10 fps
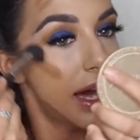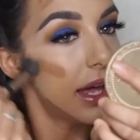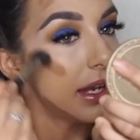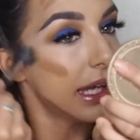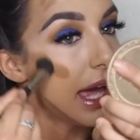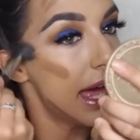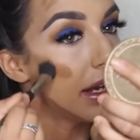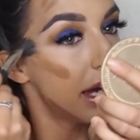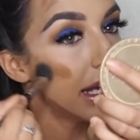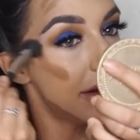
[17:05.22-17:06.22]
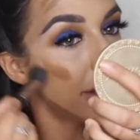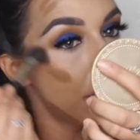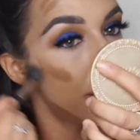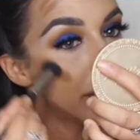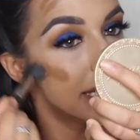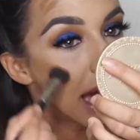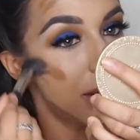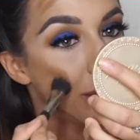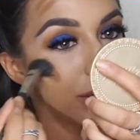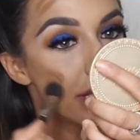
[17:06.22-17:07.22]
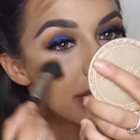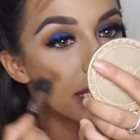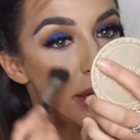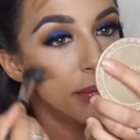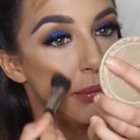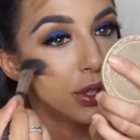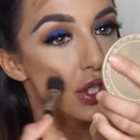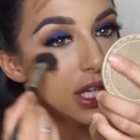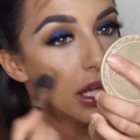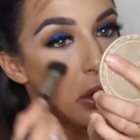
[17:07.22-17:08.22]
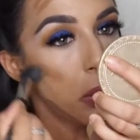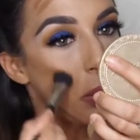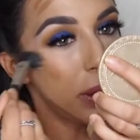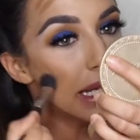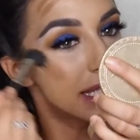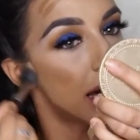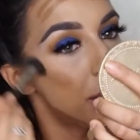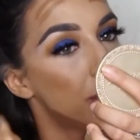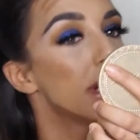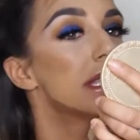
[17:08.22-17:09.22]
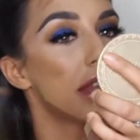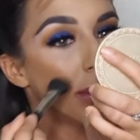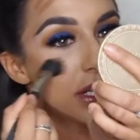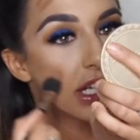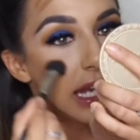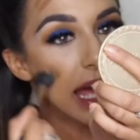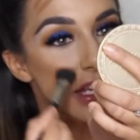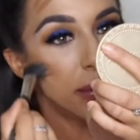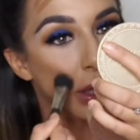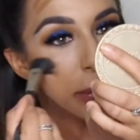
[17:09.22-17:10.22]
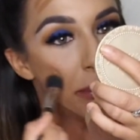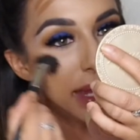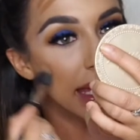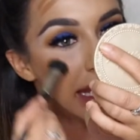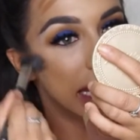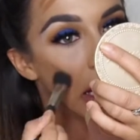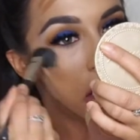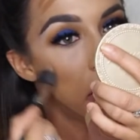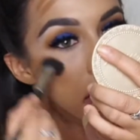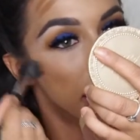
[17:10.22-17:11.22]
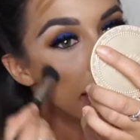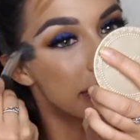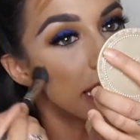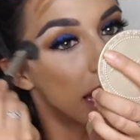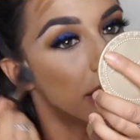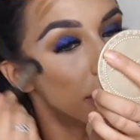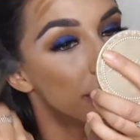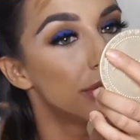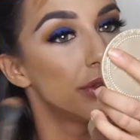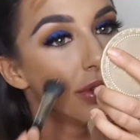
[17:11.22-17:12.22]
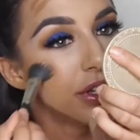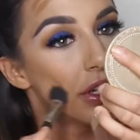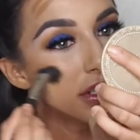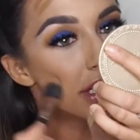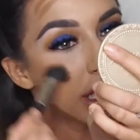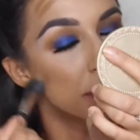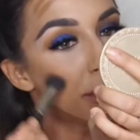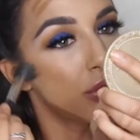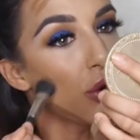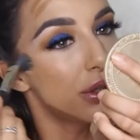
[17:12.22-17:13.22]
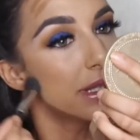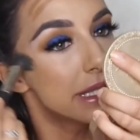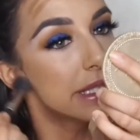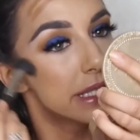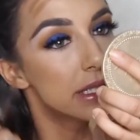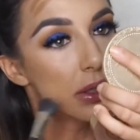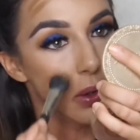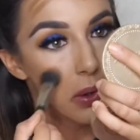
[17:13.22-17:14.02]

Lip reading: And again, I never go in a downwards motion, always upwards, otherwise you're going to end up looking beardy instead of just looking bronzed.